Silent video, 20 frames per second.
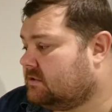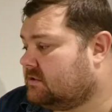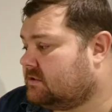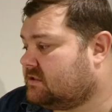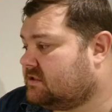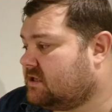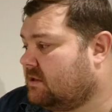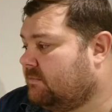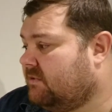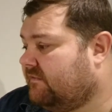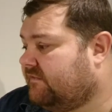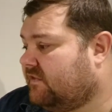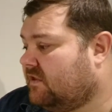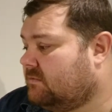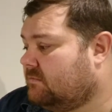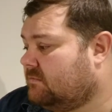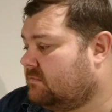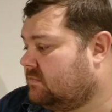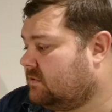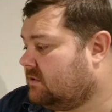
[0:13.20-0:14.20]
some of
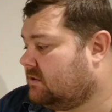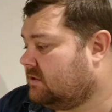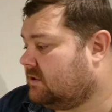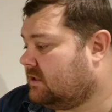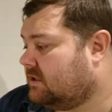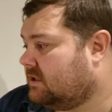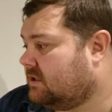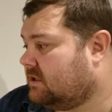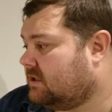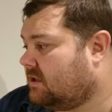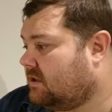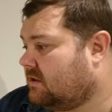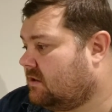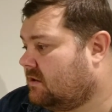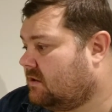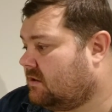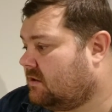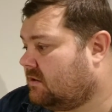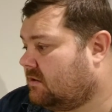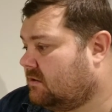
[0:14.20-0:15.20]
them
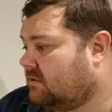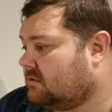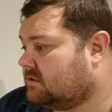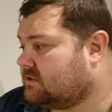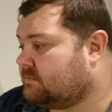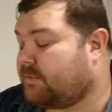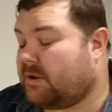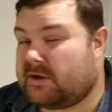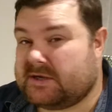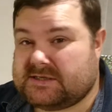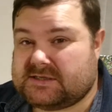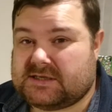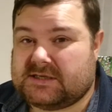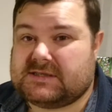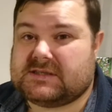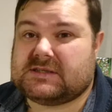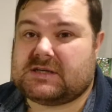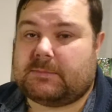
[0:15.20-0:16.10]
are spices,